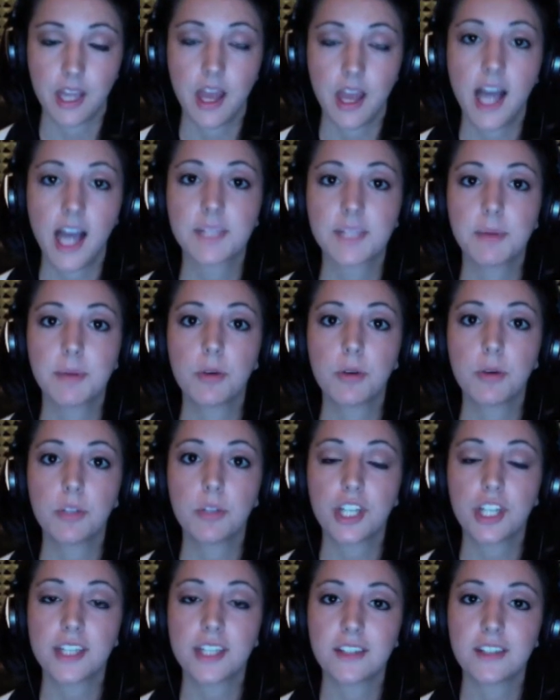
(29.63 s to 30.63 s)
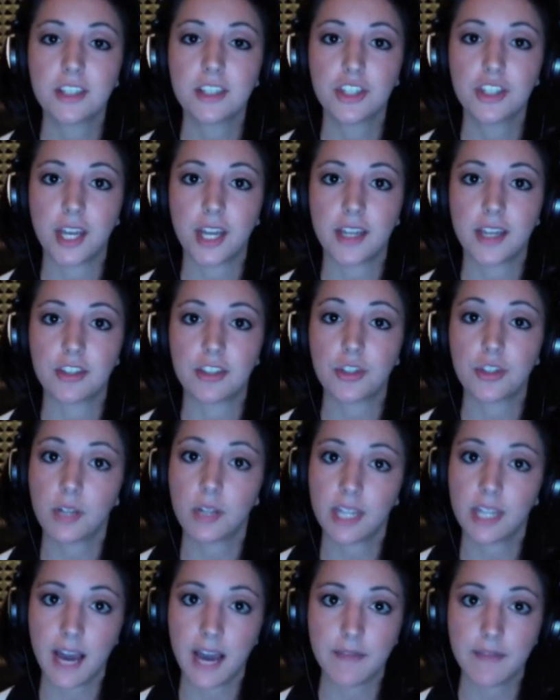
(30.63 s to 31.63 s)
I spoke with Jason and Janis
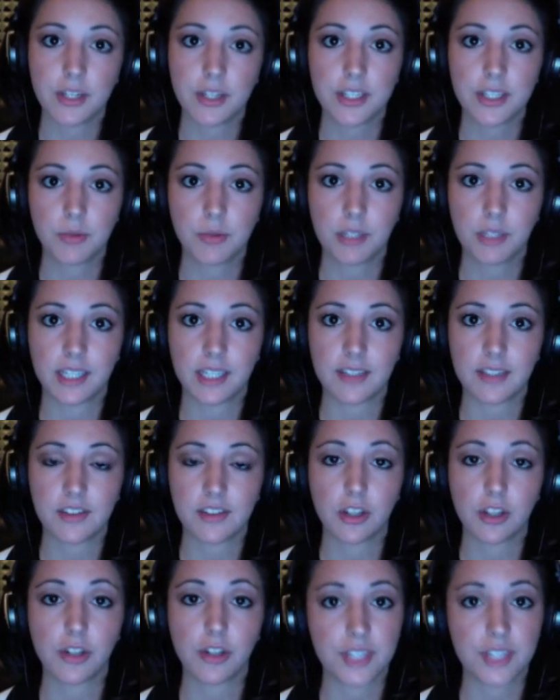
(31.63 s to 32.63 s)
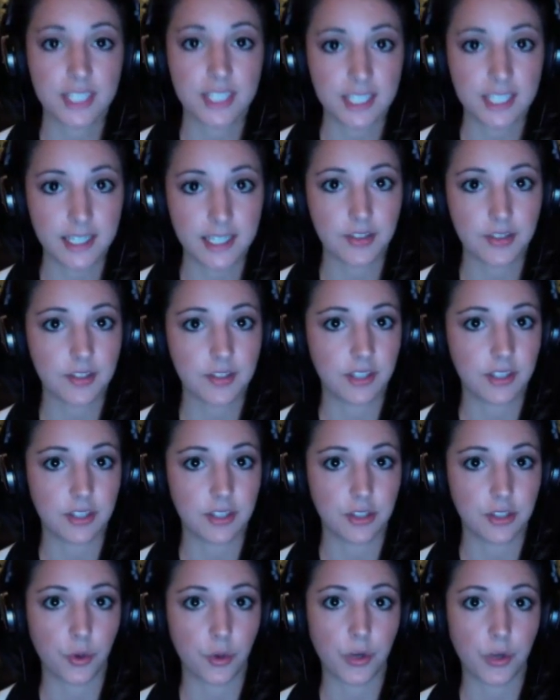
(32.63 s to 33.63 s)
shortly after his release to learn the details of this
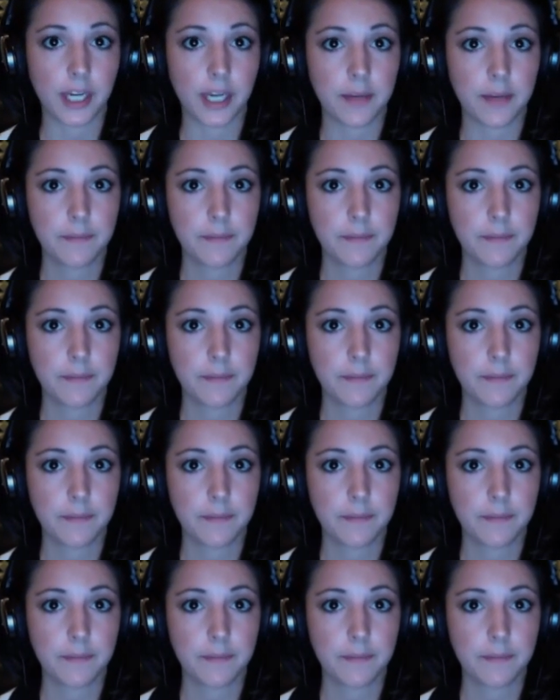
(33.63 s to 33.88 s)
story.